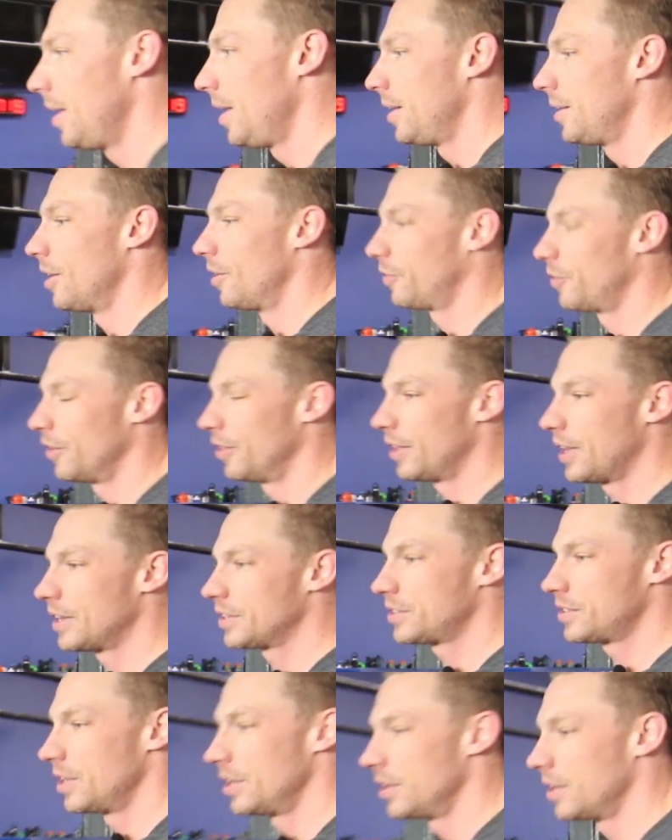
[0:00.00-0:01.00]
Now for
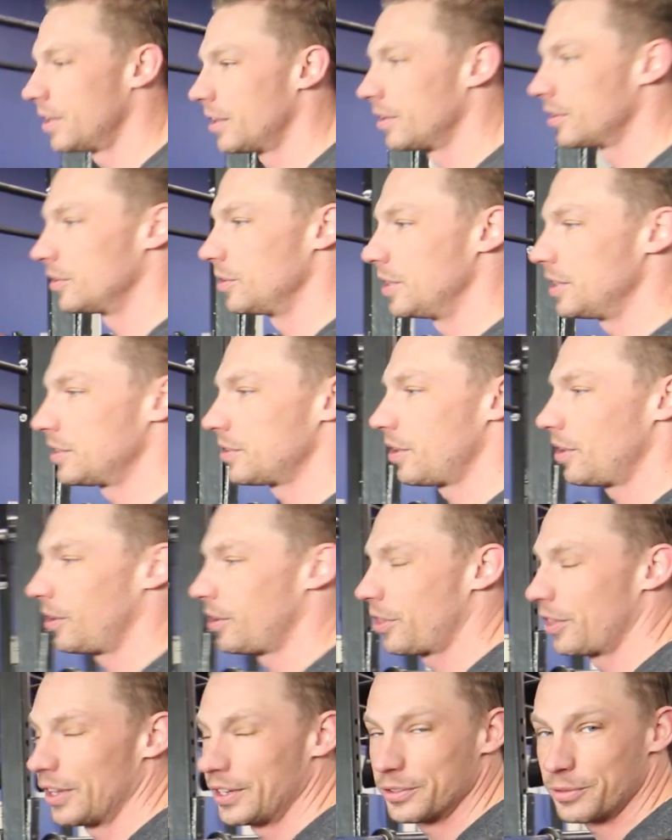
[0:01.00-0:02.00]
this, these
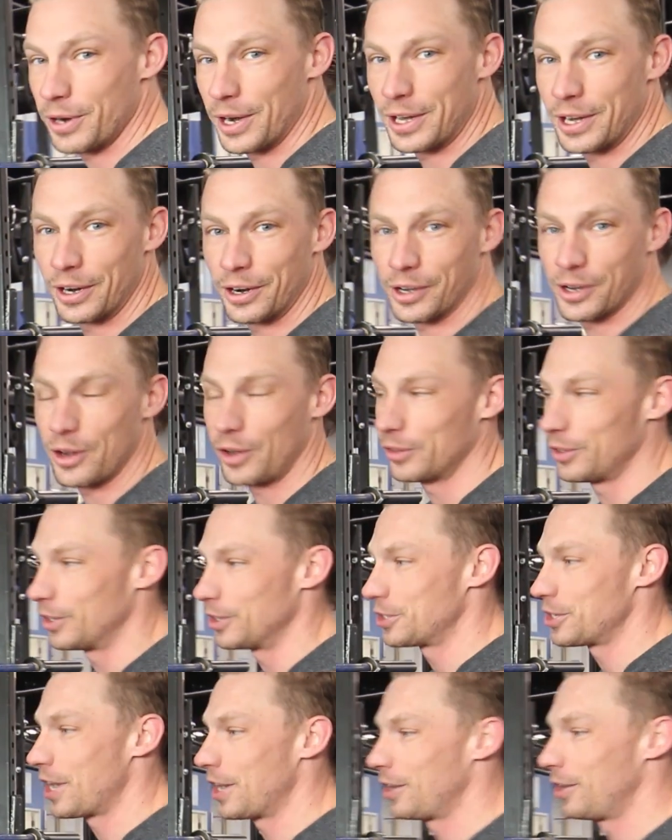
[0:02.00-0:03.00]
little things right here are called our
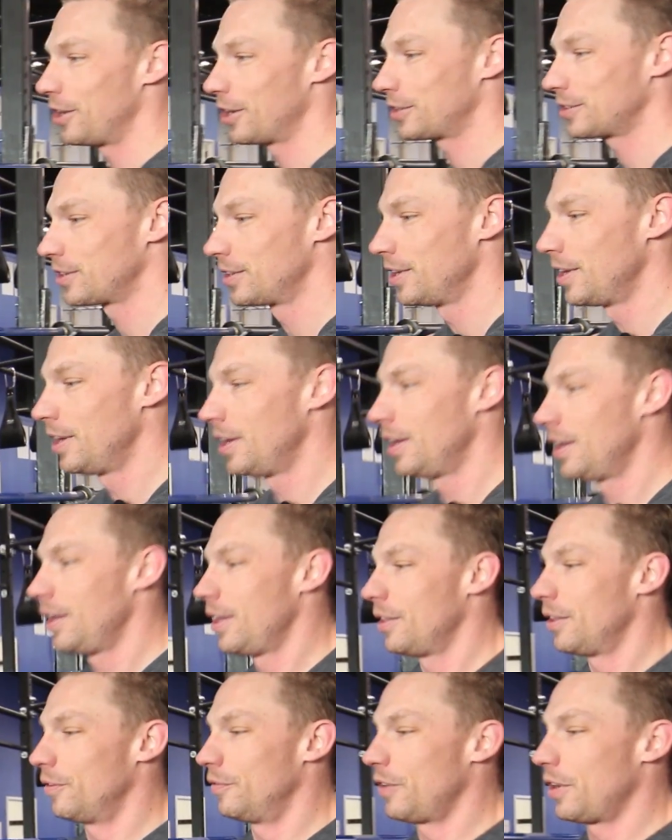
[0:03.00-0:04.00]
J hooks.
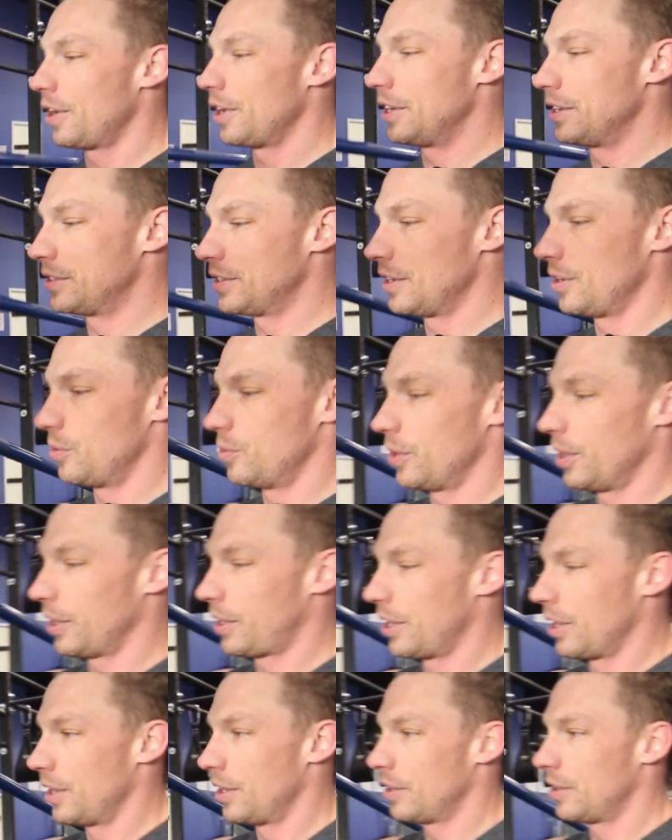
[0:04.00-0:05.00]
They're very easy to work.
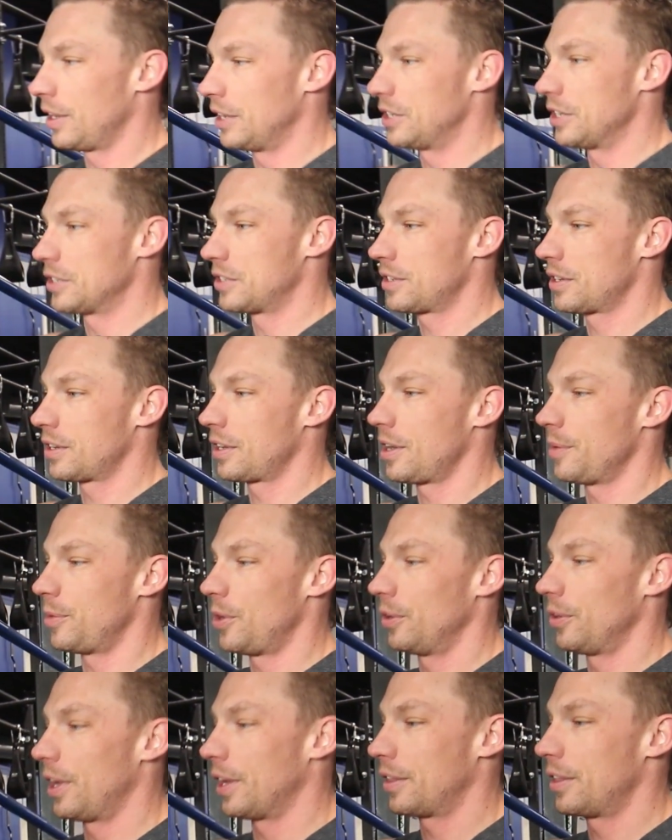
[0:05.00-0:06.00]
They just come
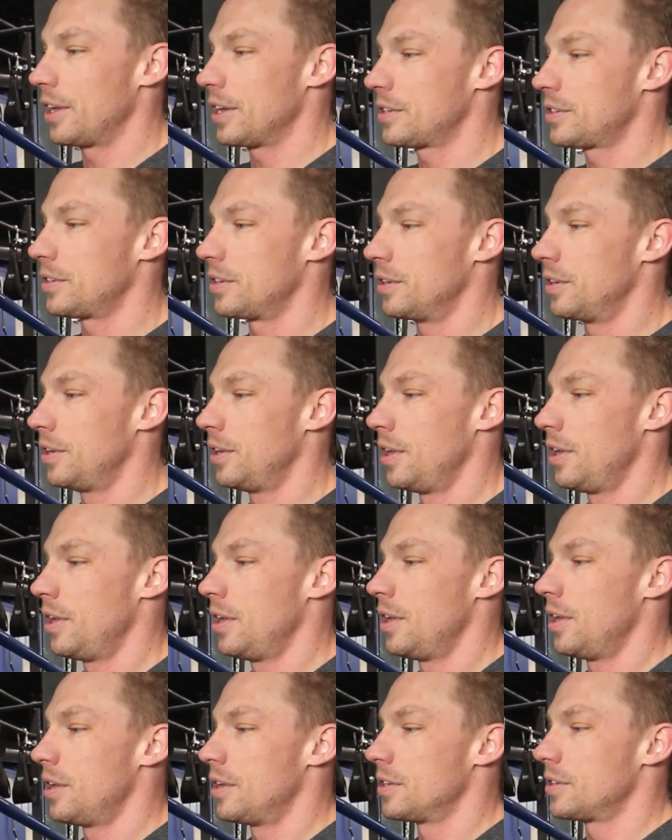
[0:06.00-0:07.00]
out like this,
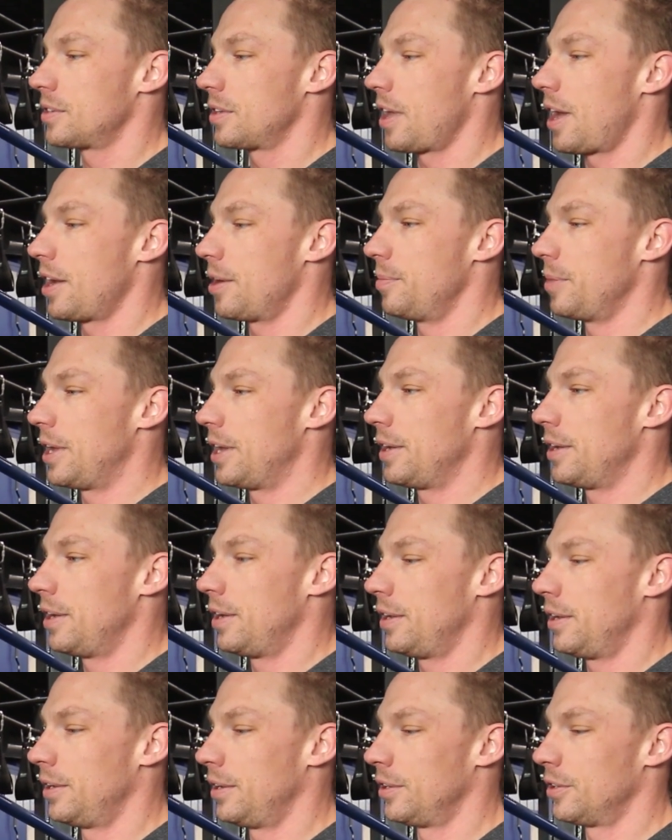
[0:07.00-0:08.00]
slot them in,
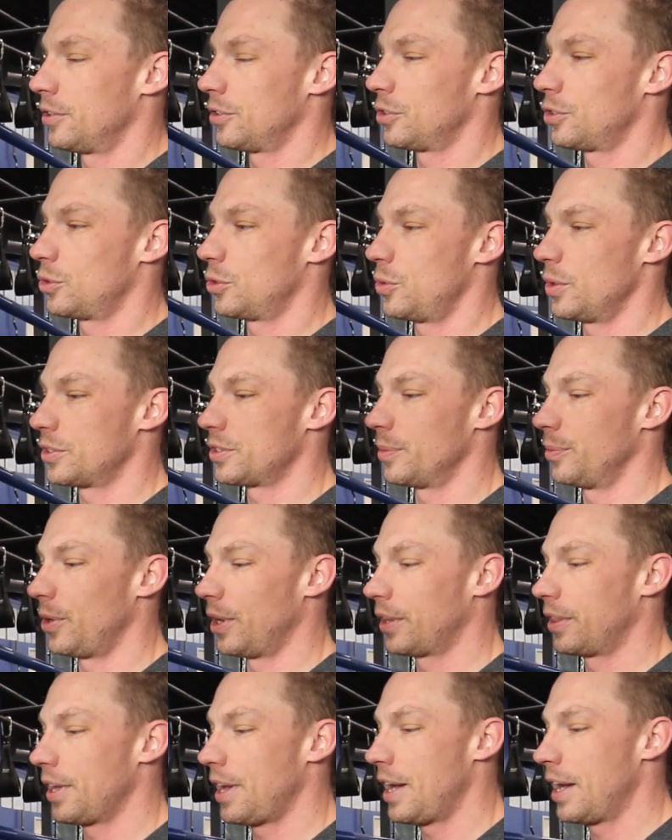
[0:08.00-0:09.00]
twist them
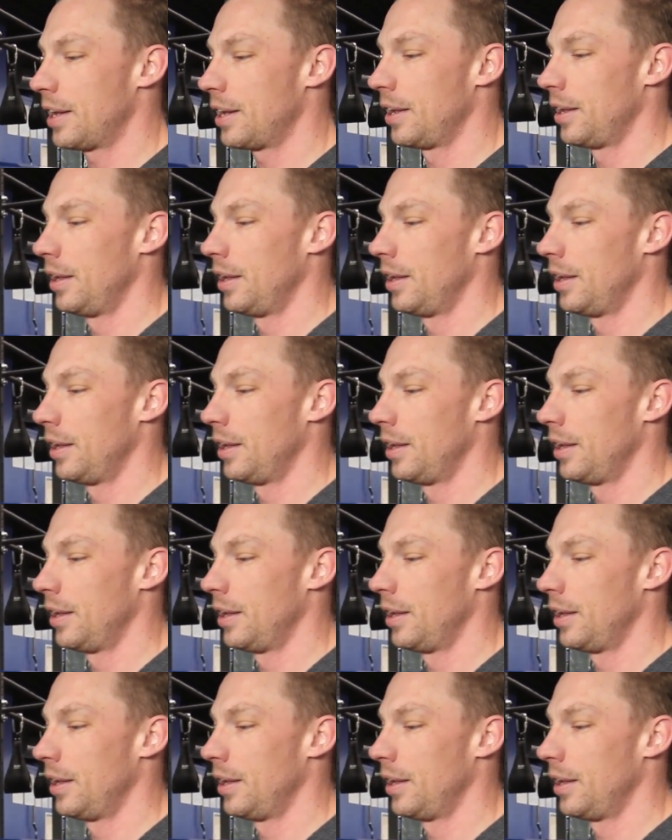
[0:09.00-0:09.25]
like that.